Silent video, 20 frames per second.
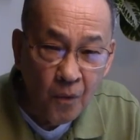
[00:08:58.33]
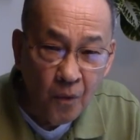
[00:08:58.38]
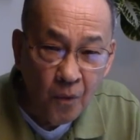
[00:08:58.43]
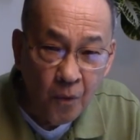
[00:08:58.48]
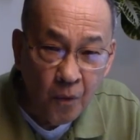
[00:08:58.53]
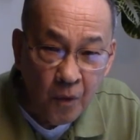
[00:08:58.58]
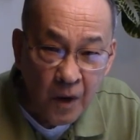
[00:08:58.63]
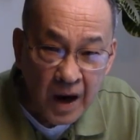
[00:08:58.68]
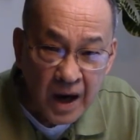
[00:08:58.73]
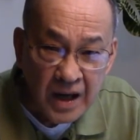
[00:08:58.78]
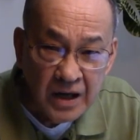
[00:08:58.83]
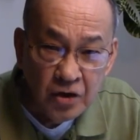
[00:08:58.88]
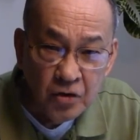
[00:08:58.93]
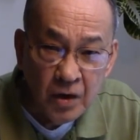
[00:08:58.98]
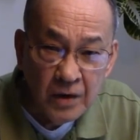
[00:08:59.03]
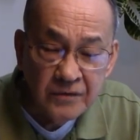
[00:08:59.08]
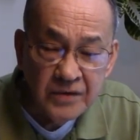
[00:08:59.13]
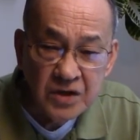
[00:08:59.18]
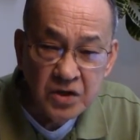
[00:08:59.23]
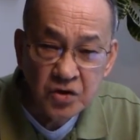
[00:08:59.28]
While you
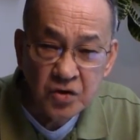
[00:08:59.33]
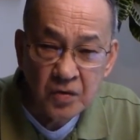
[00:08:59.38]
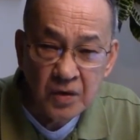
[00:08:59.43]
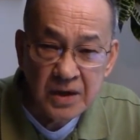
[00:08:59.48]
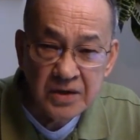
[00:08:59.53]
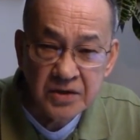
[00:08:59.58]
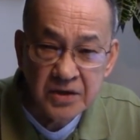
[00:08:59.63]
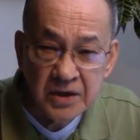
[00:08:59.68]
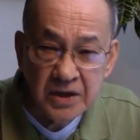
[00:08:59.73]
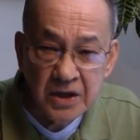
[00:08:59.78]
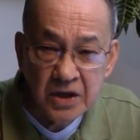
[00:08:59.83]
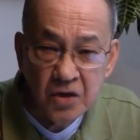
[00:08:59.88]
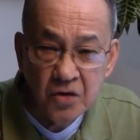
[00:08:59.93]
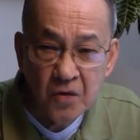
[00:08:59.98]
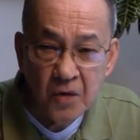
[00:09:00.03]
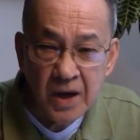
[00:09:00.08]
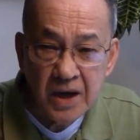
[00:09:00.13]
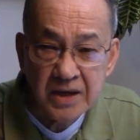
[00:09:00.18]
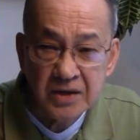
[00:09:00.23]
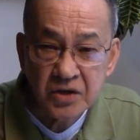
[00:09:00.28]
have insurance in the
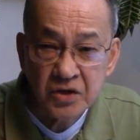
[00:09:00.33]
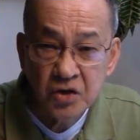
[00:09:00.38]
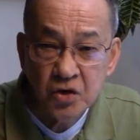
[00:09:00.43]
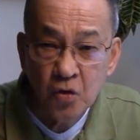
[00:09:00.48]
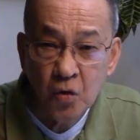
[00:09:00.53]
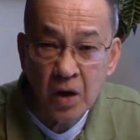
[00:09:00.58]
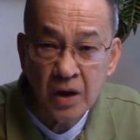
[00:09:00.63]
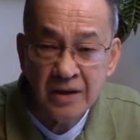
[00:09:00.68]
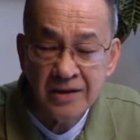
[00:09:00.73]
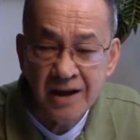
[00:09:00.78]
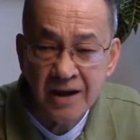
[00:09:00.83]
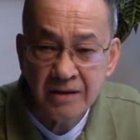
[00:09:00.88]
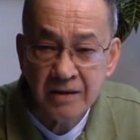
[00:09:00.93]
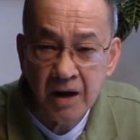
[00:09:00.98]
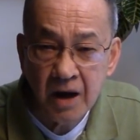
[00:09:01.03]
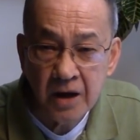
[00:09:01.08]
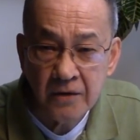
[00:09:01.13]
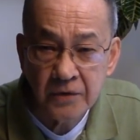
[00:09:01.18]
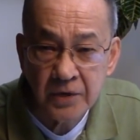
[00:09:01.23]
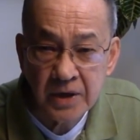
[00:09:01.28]
U.S., you are not
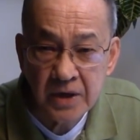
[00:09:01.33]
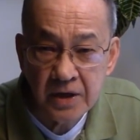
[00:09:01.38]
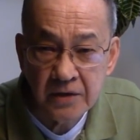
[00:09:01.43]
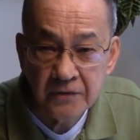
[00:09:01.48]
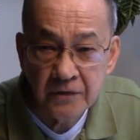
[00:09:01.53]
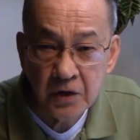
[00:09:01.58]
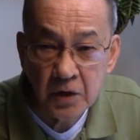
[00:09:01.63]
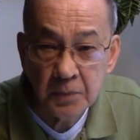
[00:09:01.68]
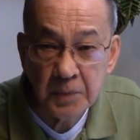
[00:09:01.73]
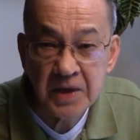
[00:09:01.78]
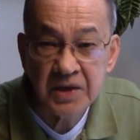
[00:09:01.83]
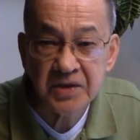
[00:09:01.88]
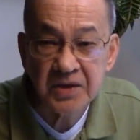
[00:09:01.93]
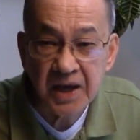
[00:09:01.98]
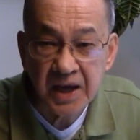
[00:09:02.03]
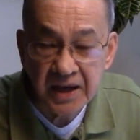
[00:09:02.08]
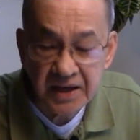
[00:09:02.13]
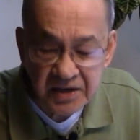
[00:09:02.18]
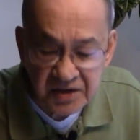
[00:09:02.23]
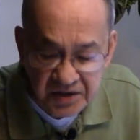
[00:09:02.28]
covered in the
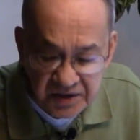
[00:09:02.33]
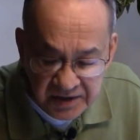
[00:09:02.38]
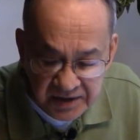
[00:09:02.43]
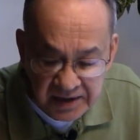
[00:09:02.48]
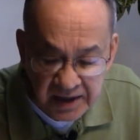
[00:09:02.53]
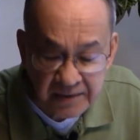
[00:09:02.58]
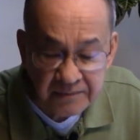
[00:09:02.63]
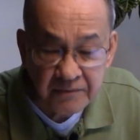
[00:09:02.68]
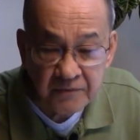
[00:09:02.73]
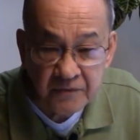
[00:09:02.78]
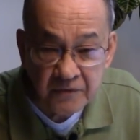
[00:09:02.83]
Philippines except